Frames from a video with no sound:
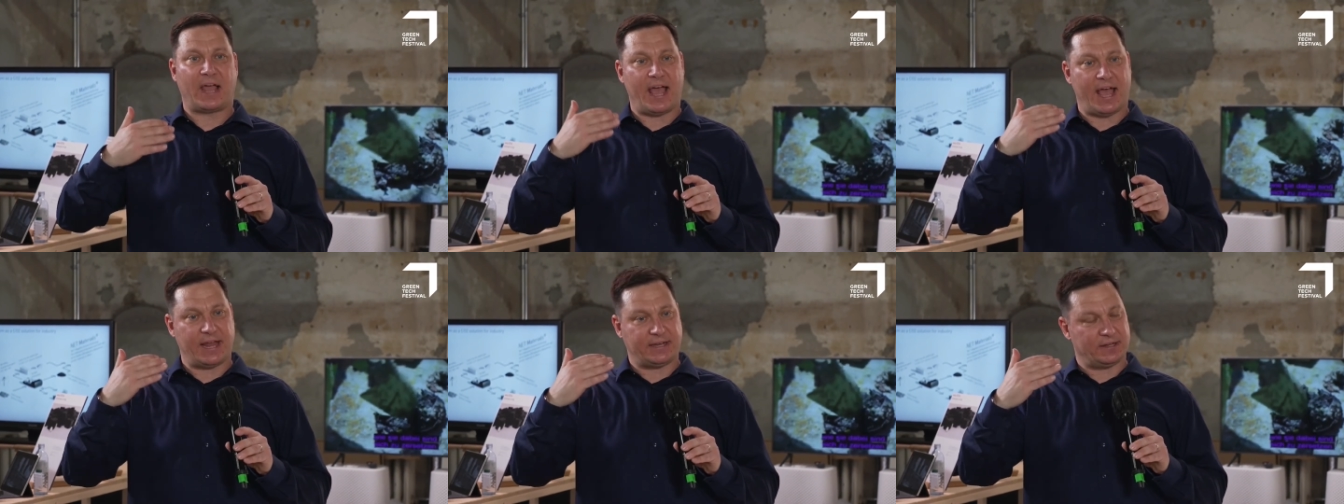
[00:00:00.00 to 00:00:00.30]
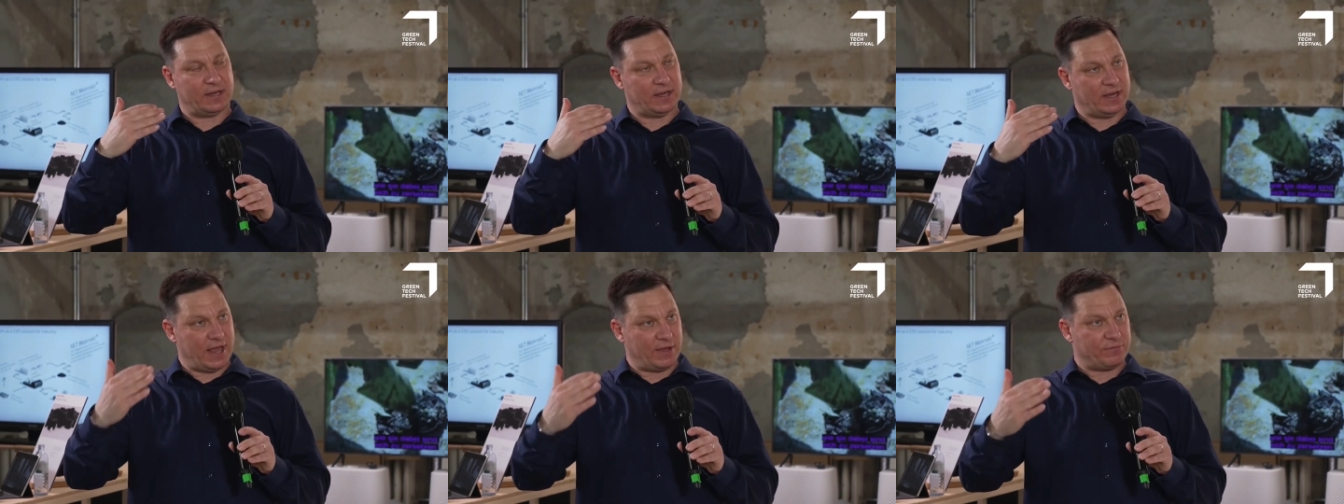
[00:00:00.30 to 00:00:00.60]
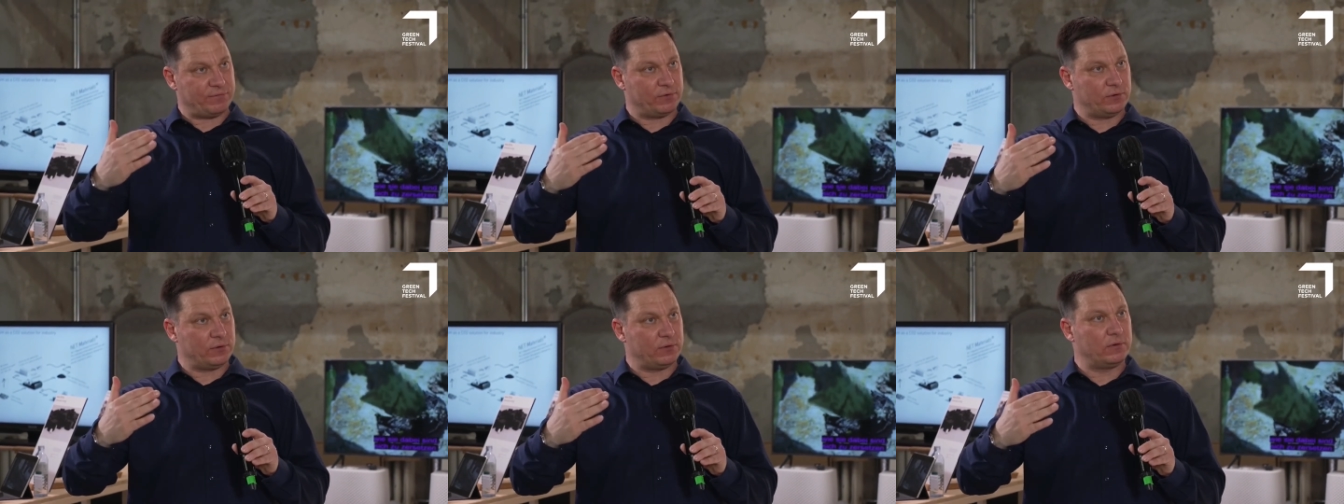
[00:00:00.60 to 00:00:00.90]
at a
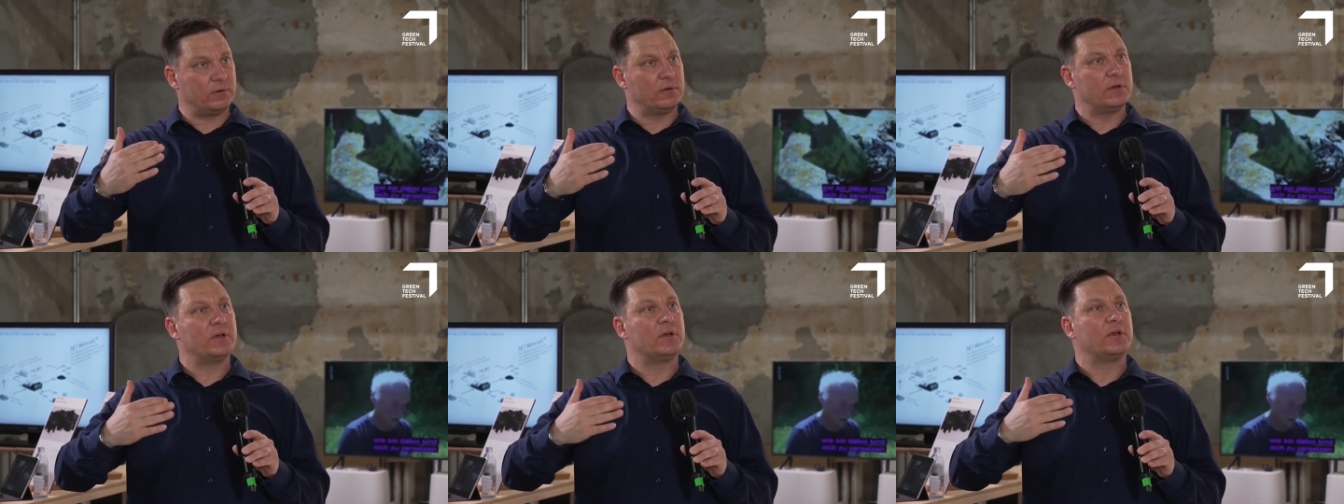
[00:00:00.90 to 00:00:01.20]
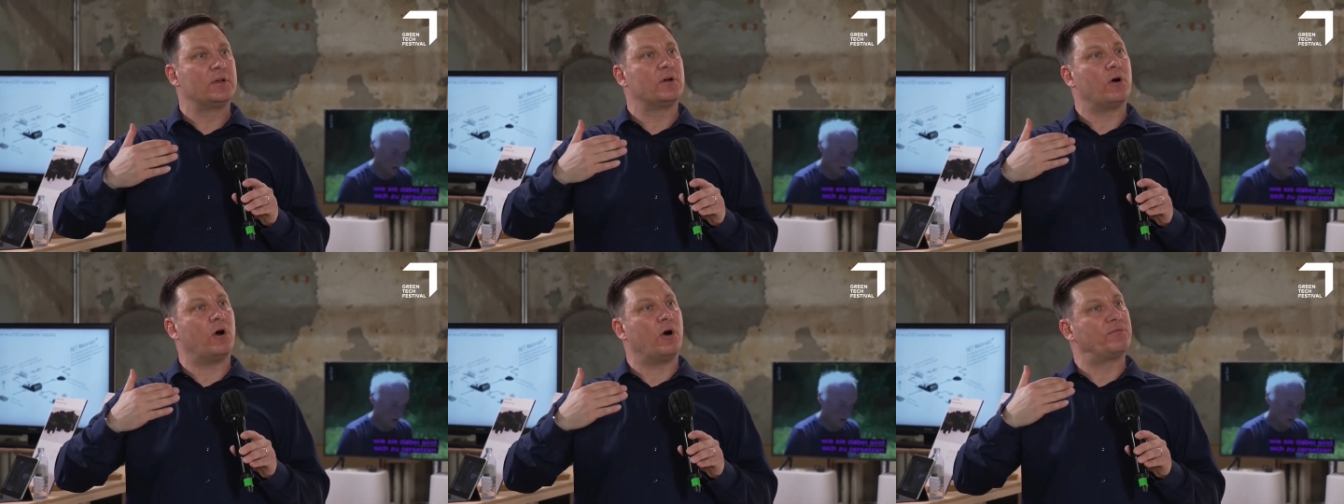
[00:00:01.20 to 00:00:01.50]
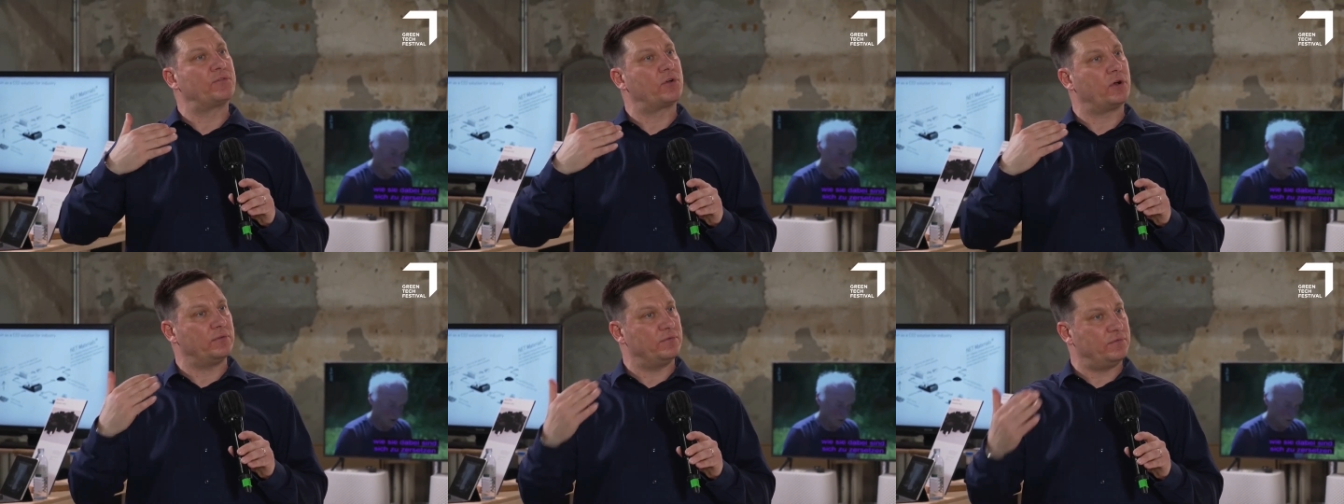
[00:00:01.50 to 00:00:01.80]
level
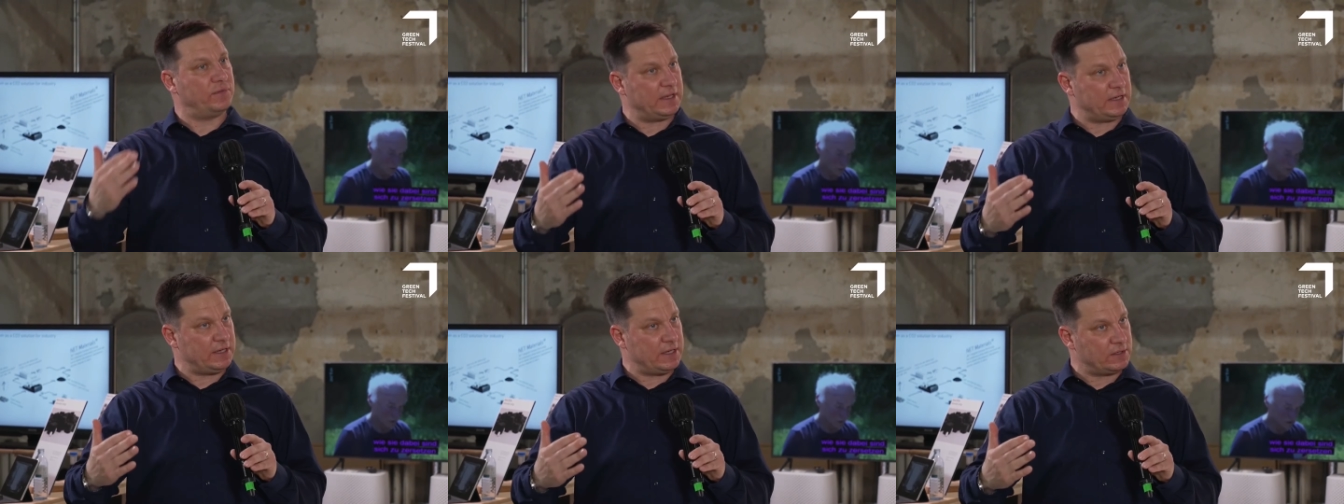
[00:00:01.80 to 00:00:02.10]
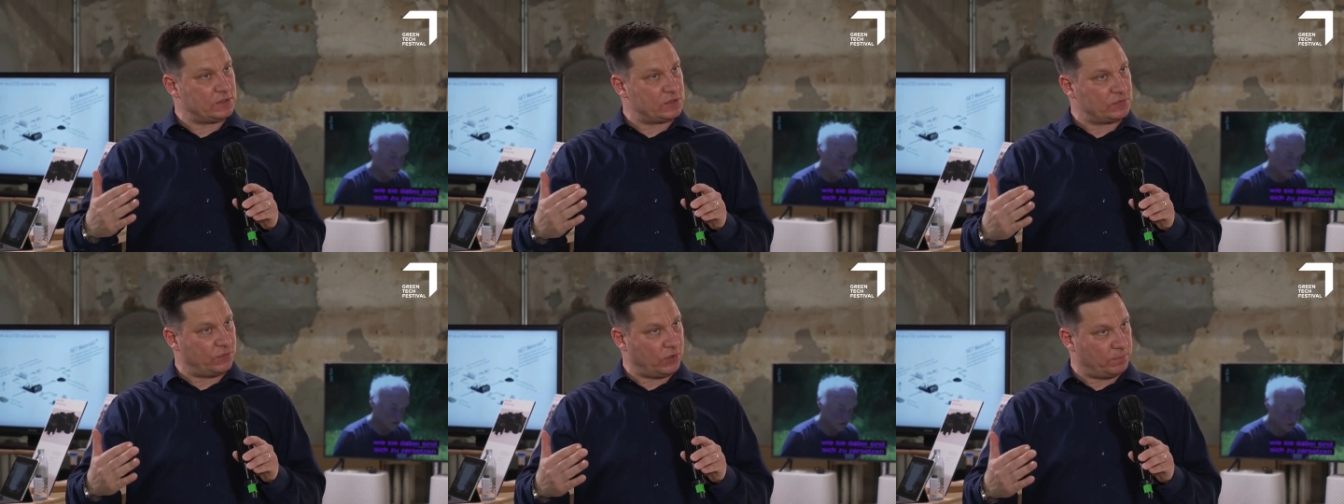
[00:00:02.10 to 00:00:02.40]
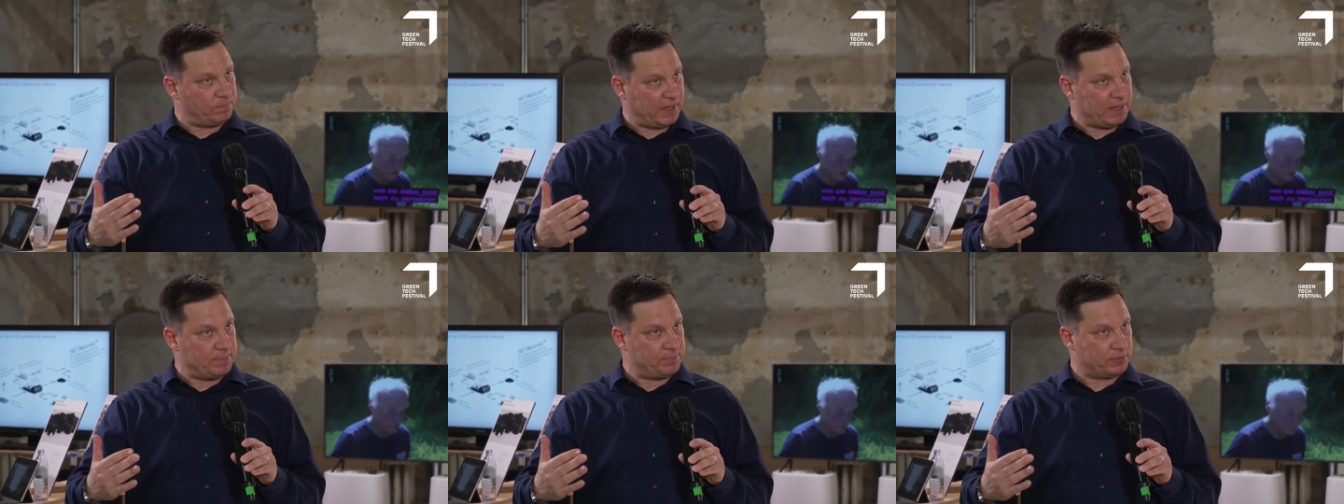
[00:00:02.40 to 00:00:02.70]
of convenience
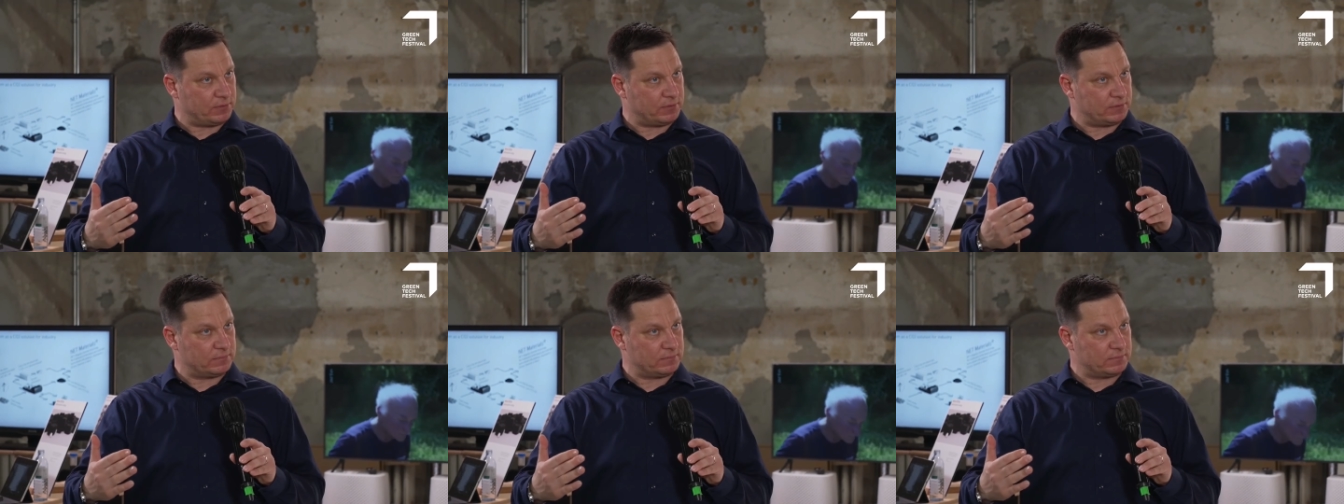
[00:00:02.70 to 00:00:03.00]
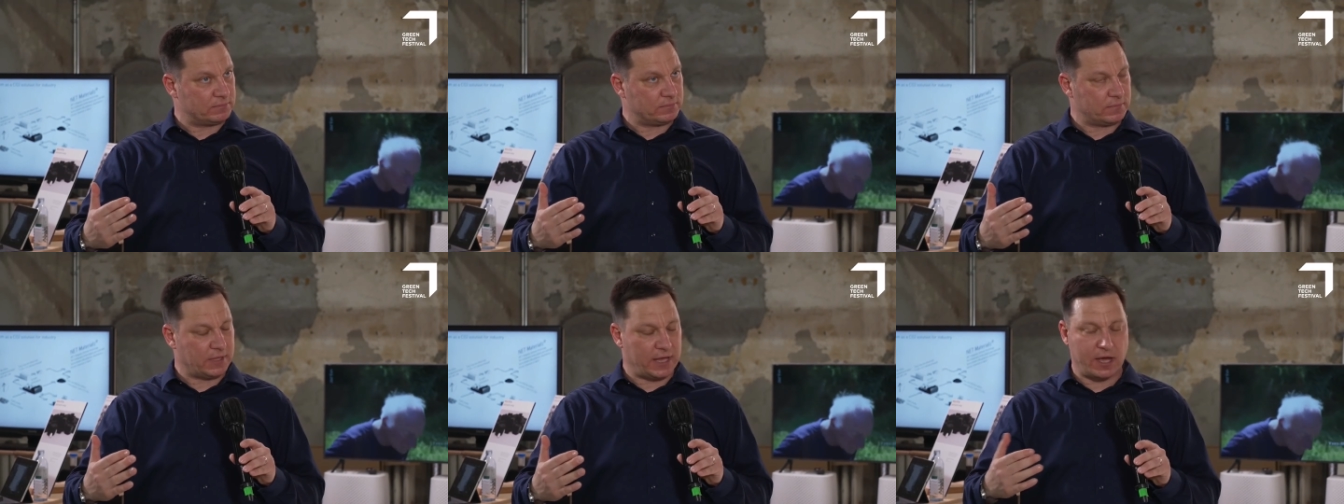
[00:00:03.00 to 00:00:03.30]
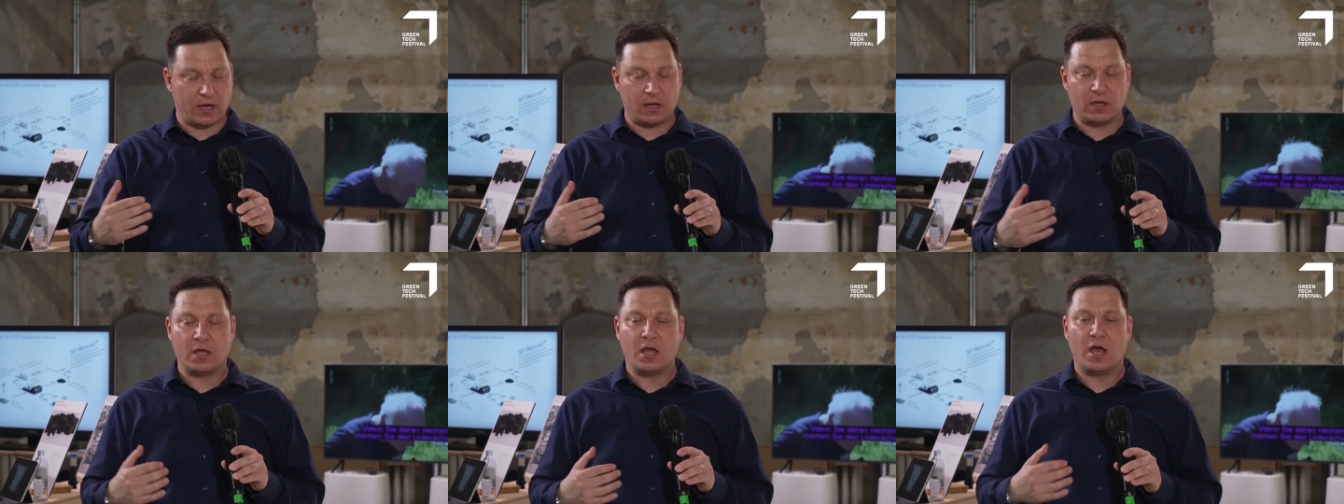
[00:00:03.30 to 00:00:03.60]
for people.
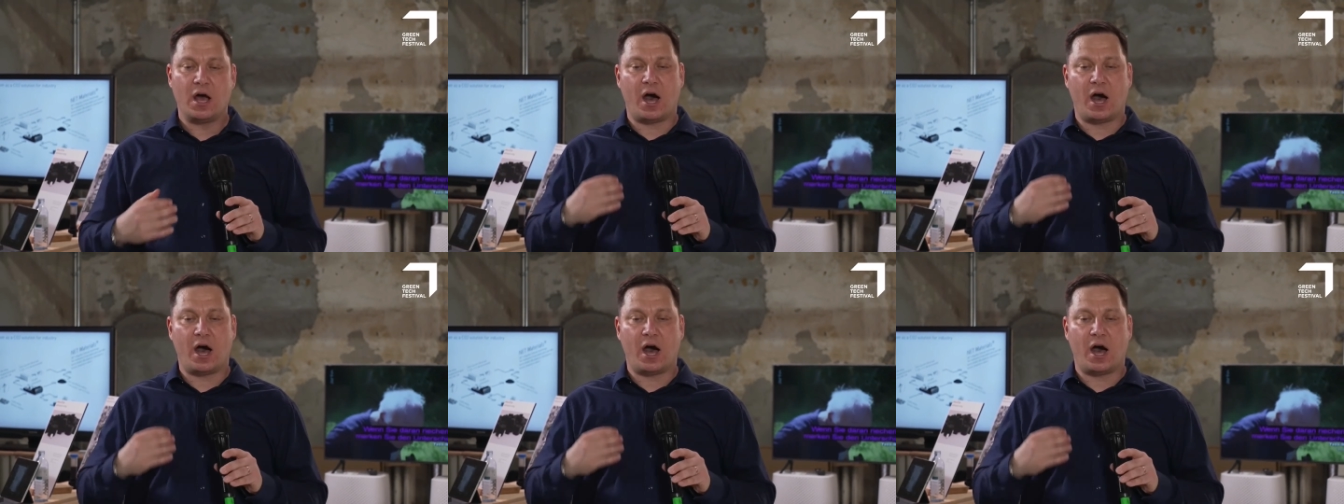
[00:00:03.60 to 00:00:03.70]
Yeah?